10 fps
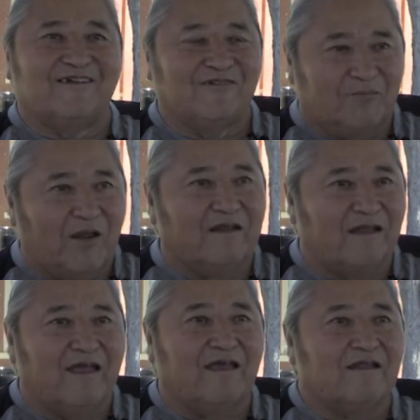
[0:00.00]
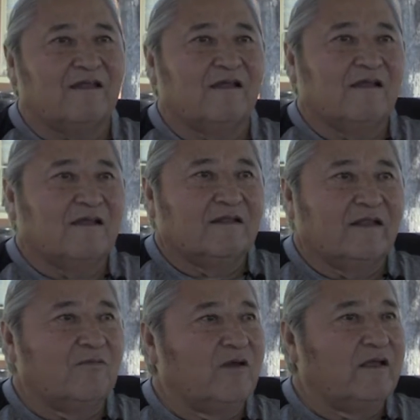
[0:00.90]
We played that.
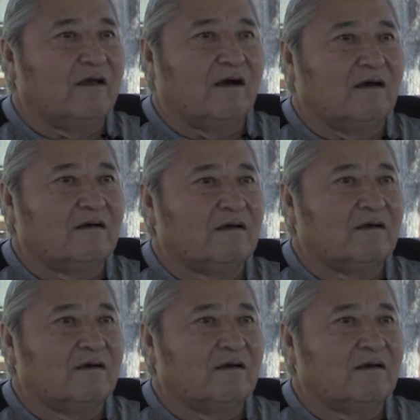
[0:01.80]
Then we, uh,